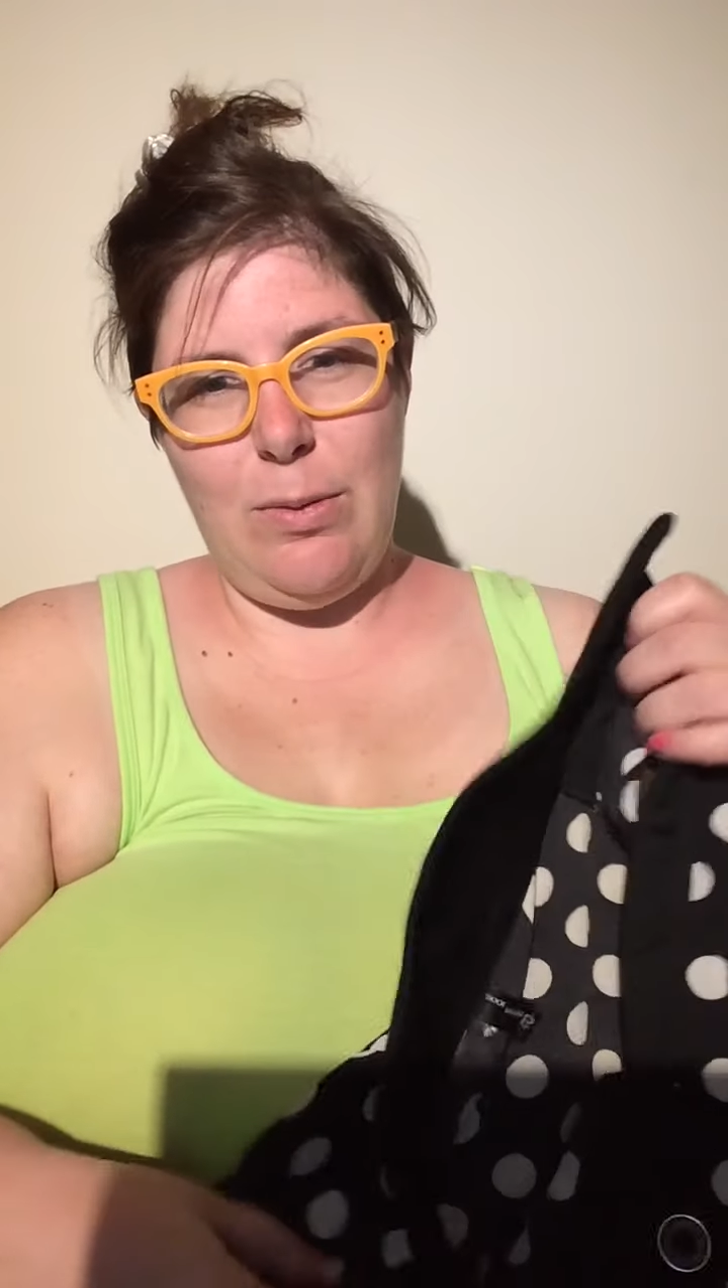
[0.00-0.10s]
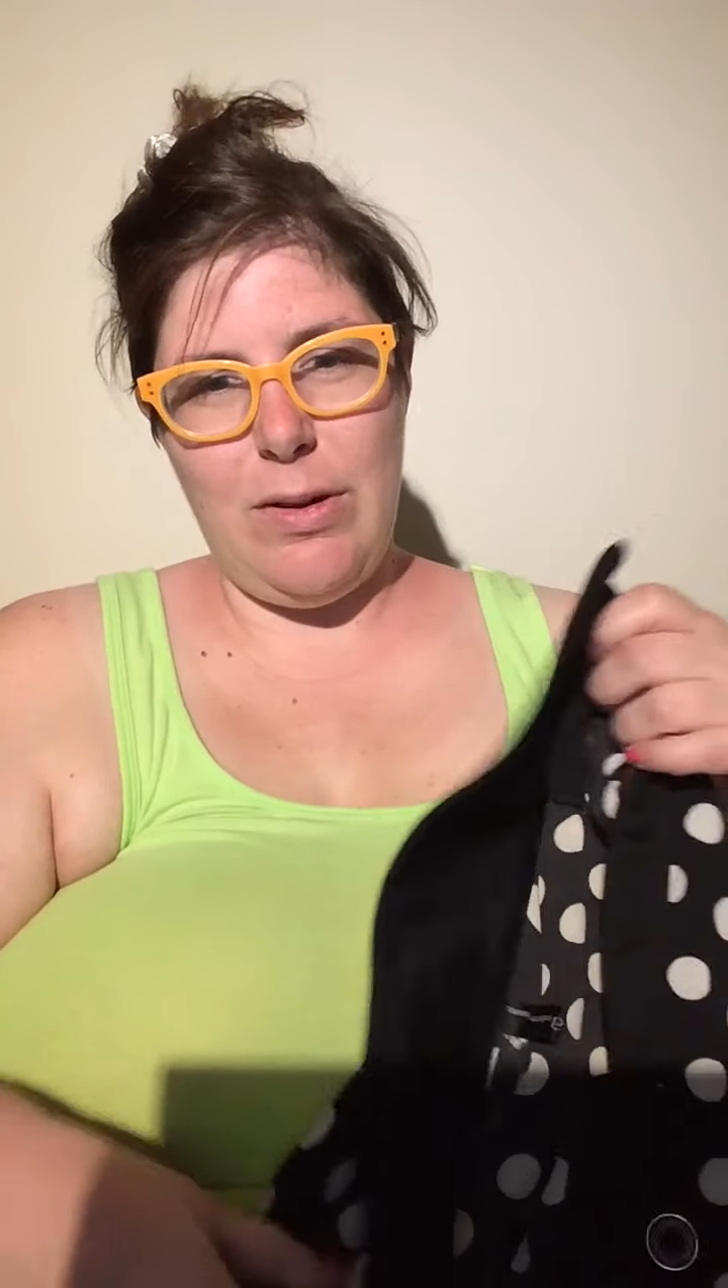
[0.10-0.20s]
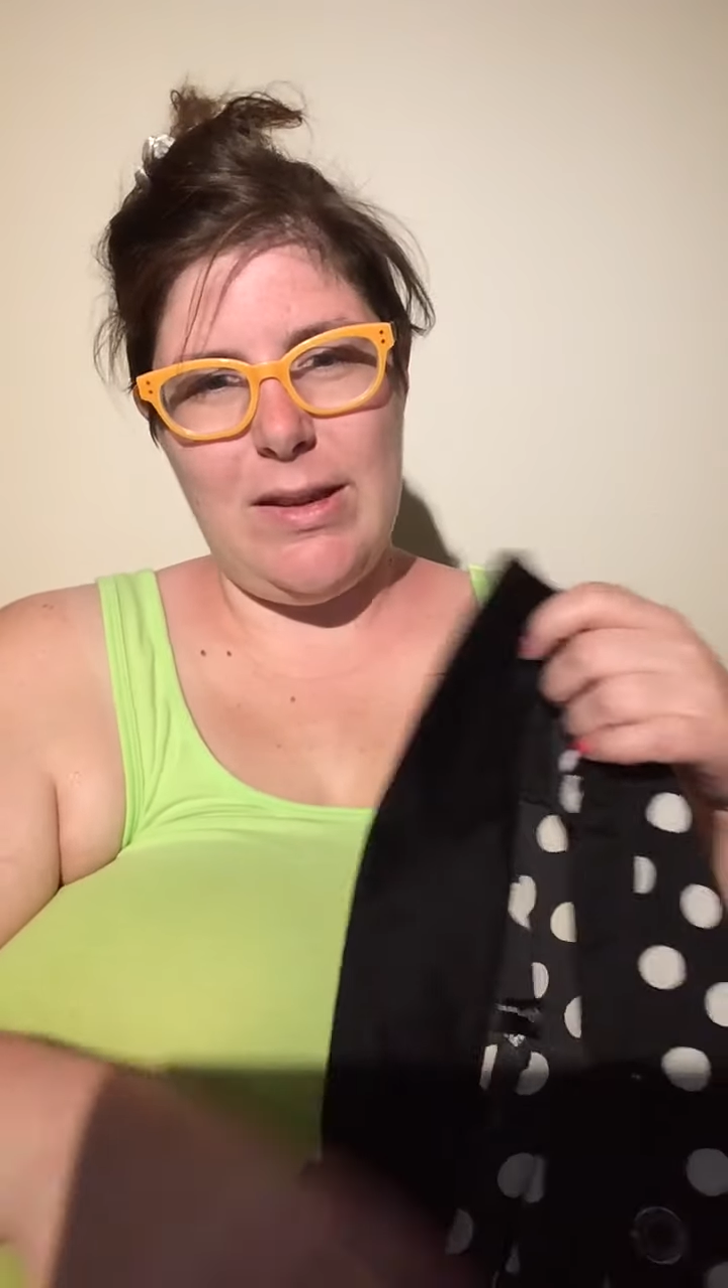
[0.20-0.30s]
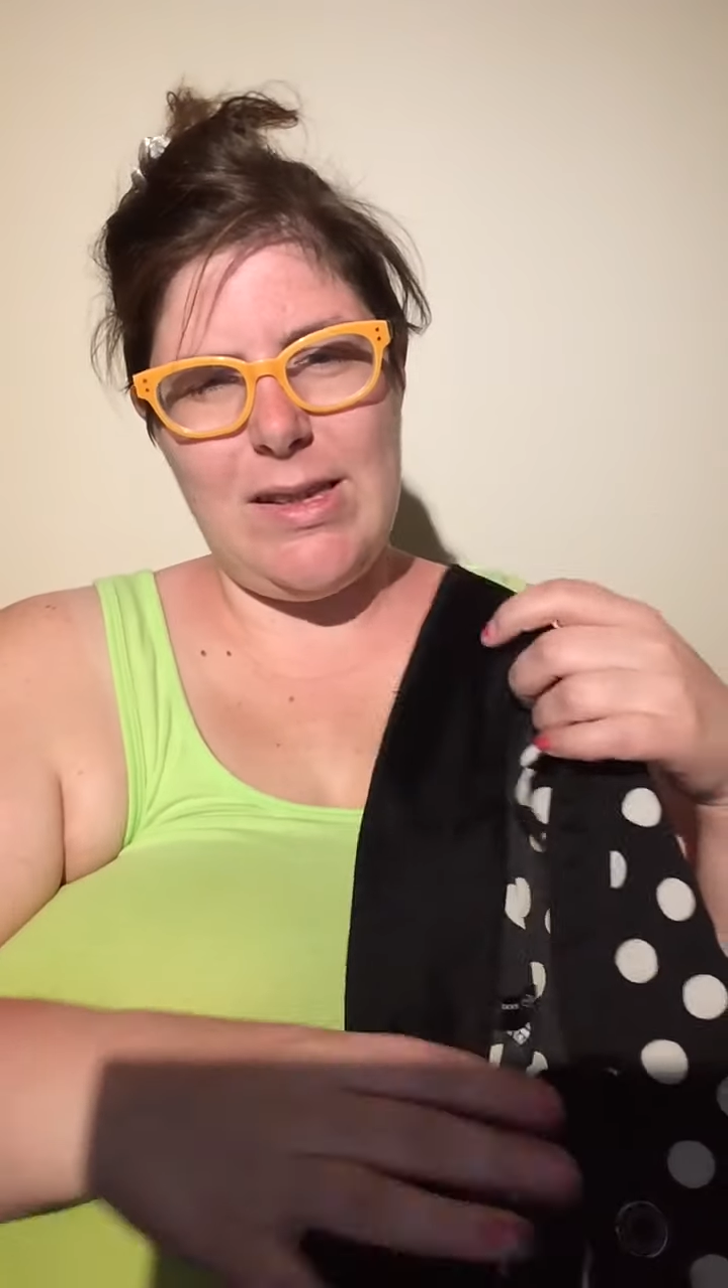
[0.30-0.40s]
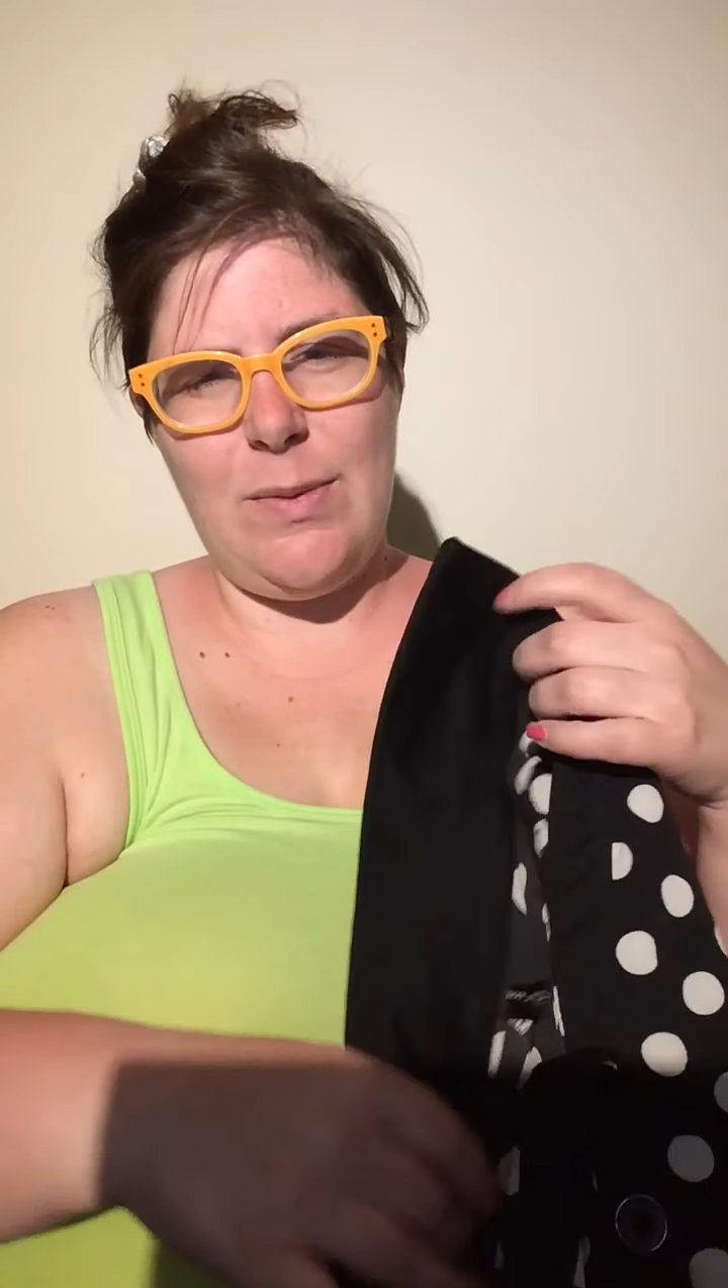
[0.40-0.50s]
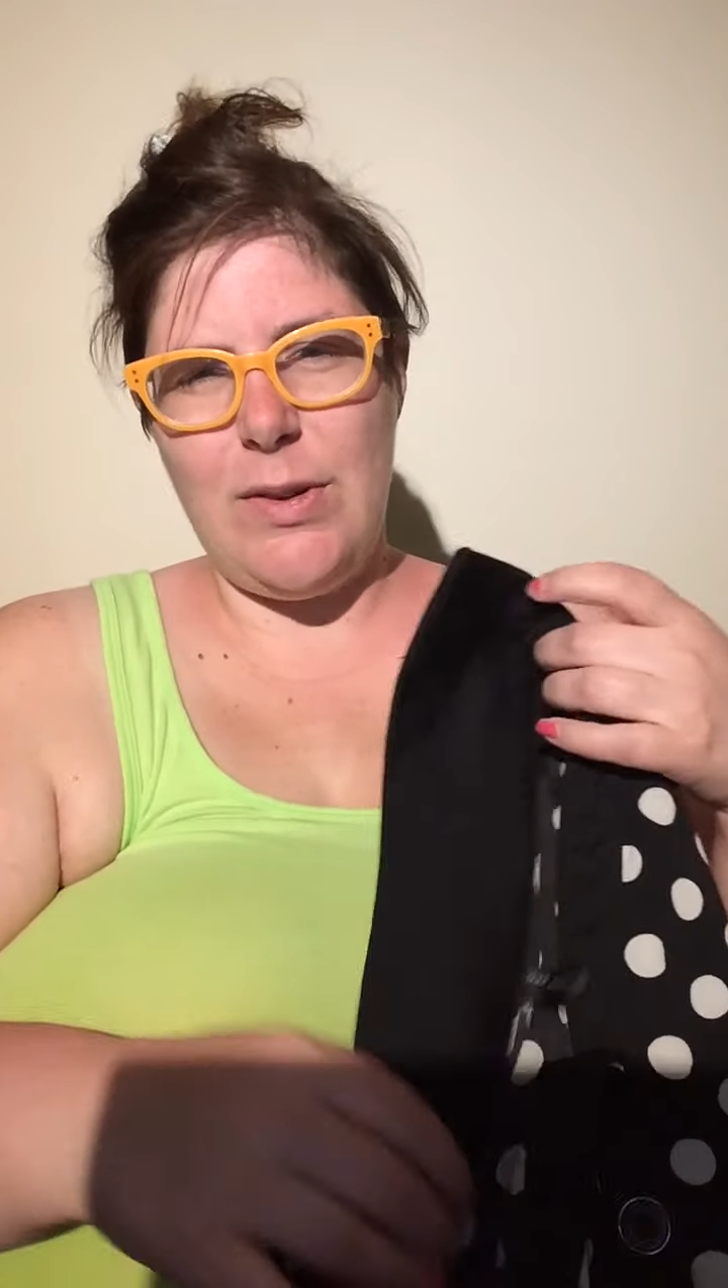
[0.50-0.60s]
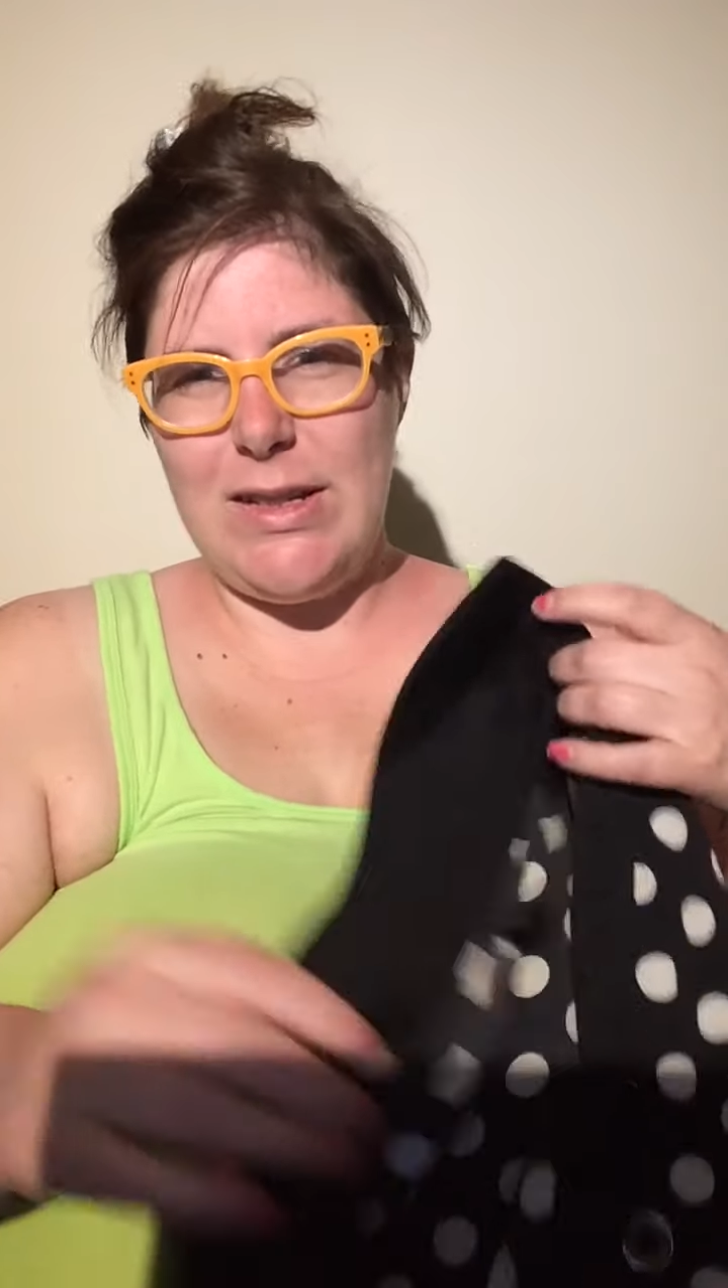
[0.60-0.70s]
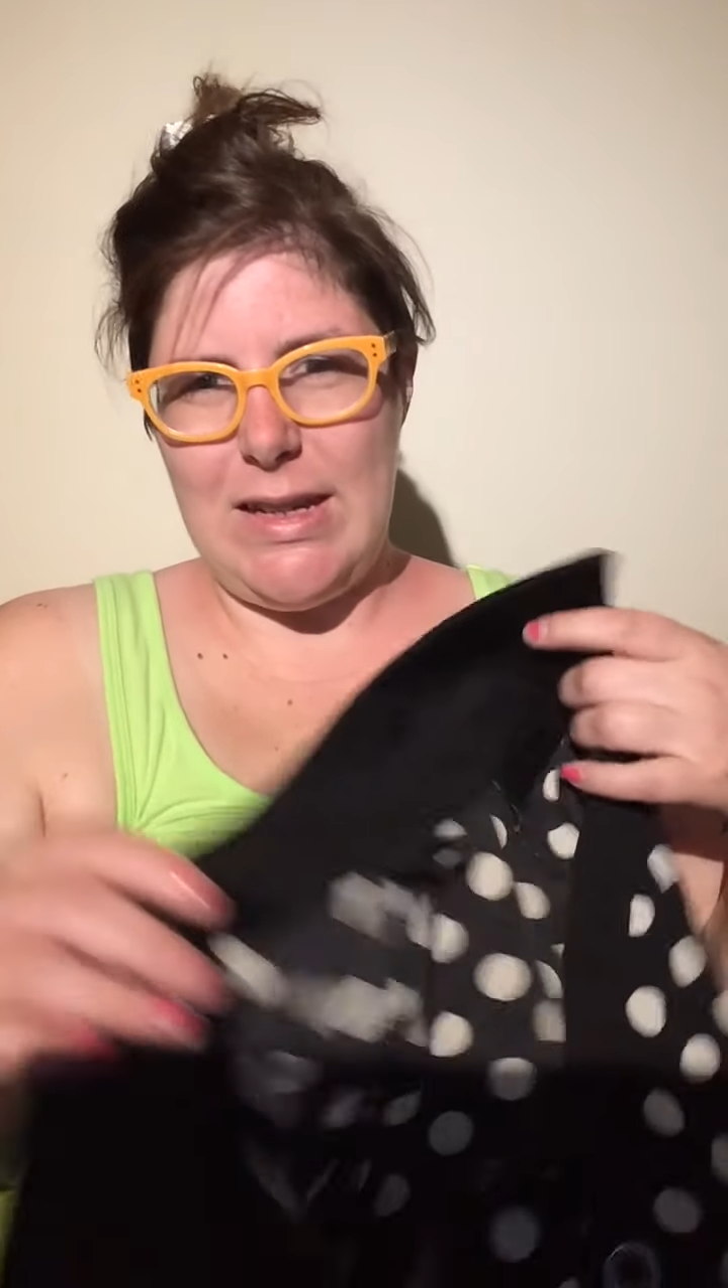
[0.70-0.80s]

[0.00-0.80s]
I wore this for